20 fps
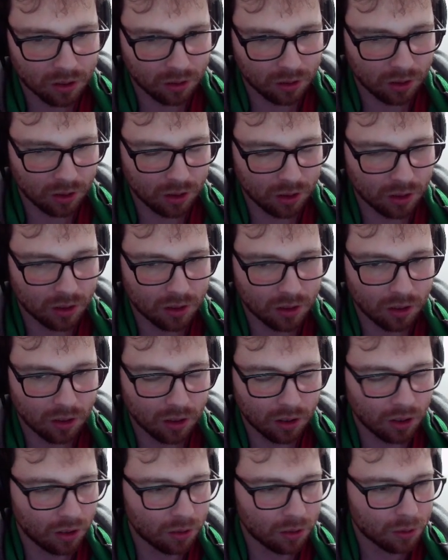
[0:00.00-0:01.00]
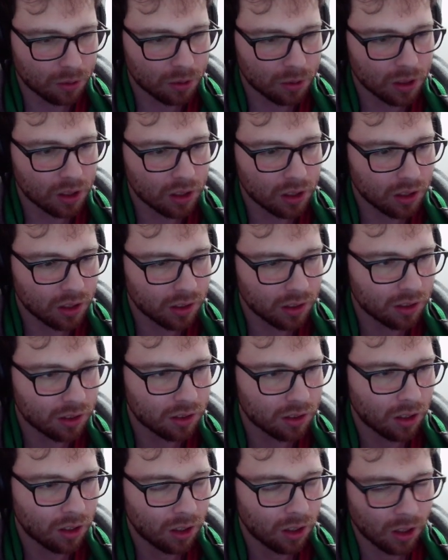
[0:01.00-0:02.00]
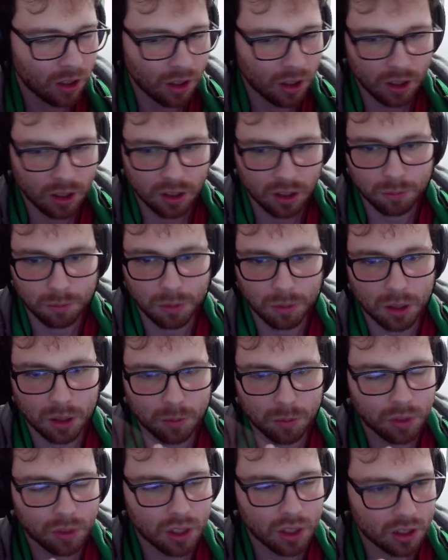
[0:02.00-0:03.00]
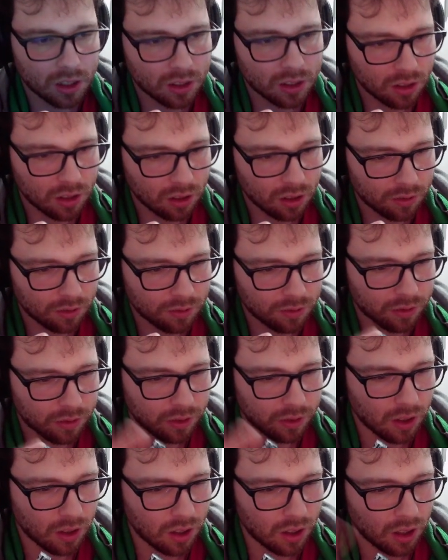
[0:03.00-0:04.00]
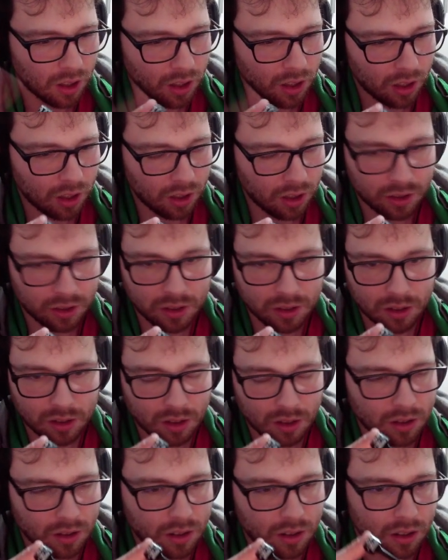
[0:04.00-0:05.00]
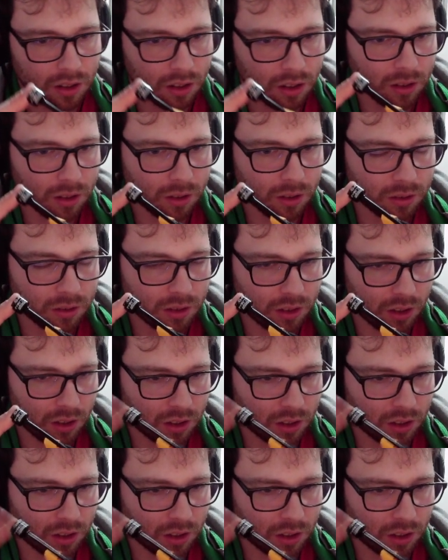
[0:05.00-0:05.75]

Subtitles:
and stuck in trees. You might break stuff, and this antenna costs like